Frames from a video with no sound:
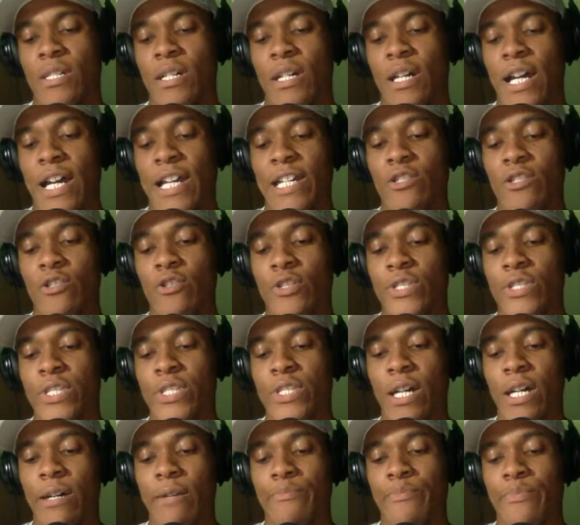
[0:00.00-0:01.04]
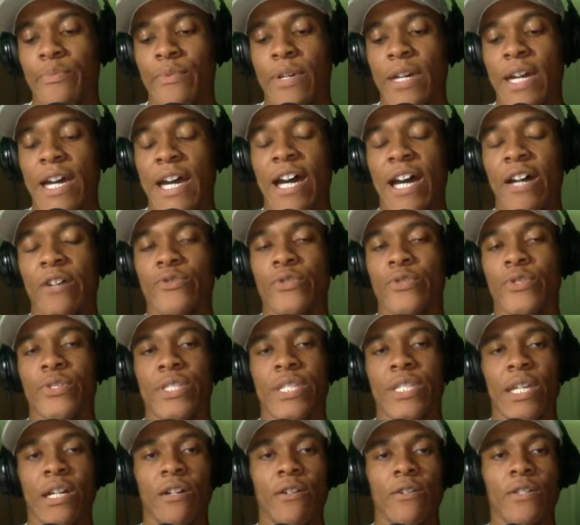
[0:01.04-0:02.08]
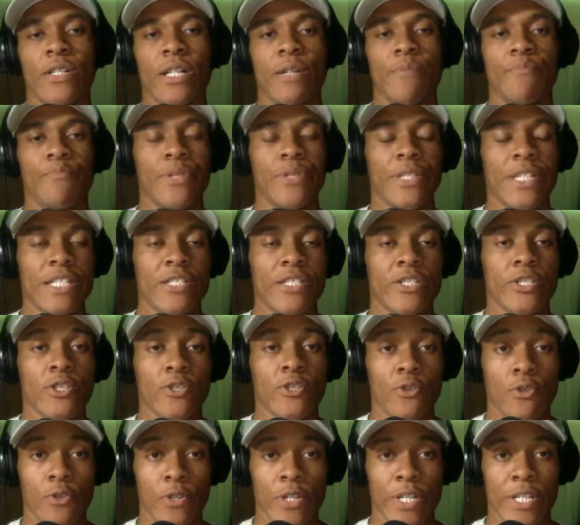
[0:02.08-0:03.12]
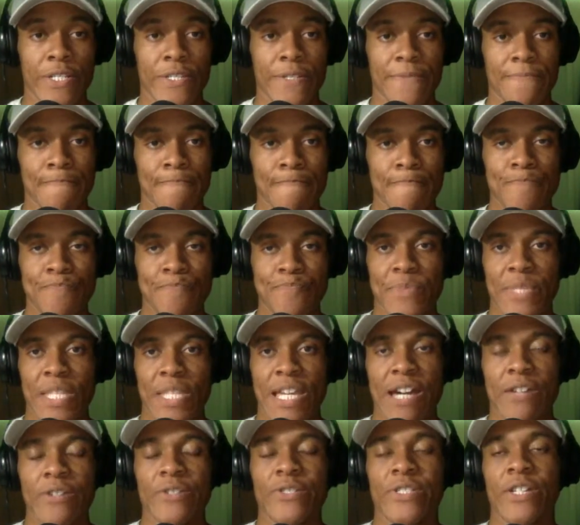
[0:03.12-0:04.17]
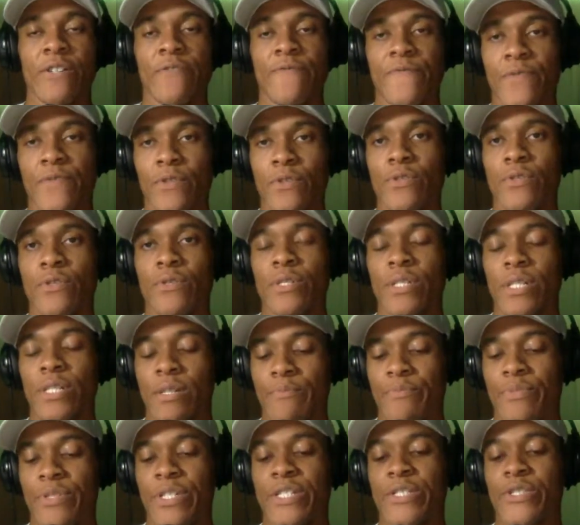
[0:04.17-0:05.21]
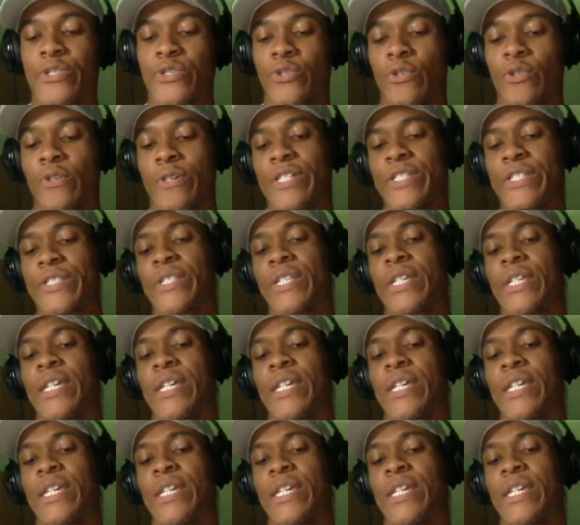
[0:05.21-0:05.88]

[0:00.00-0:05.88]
I looked up how to tell complete stories, how to tell full complete stories.